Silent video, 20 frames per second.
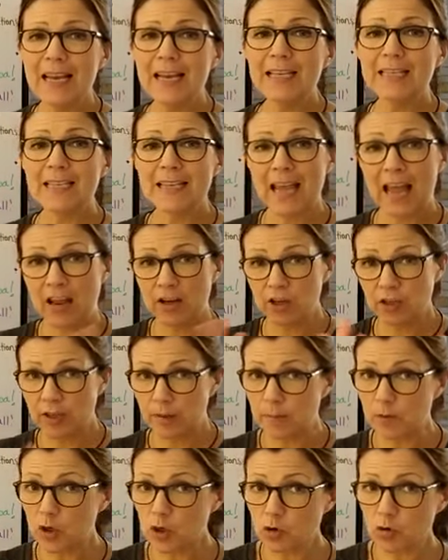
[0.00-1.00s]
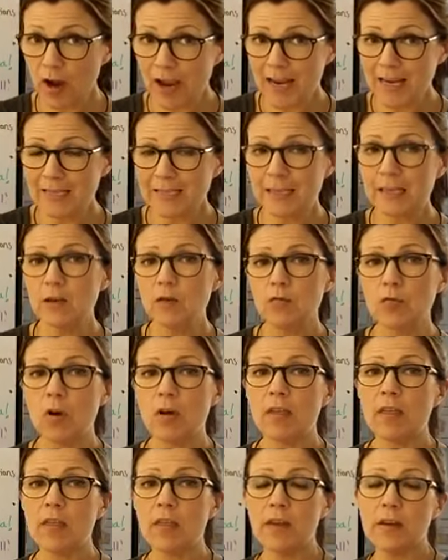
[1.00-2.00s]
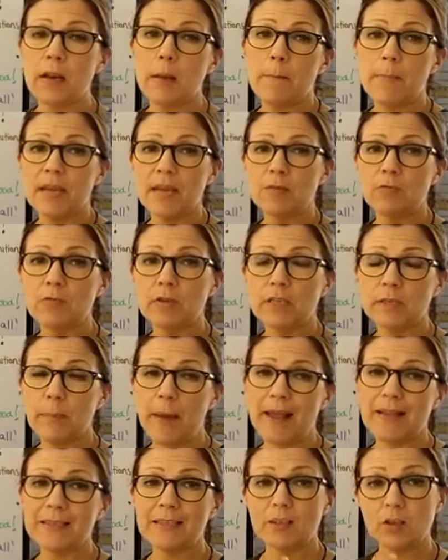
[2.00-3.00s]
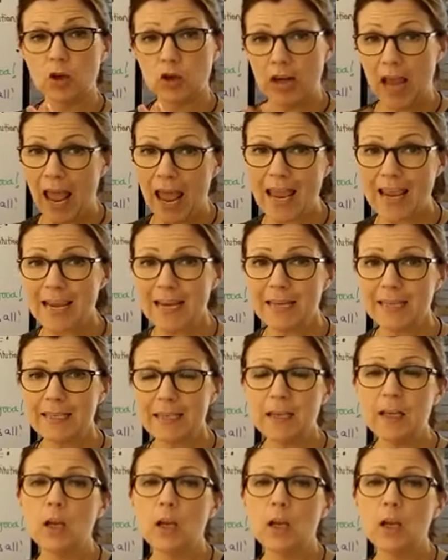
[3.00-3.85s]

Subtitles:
to get them trading rather than being dependent on aid,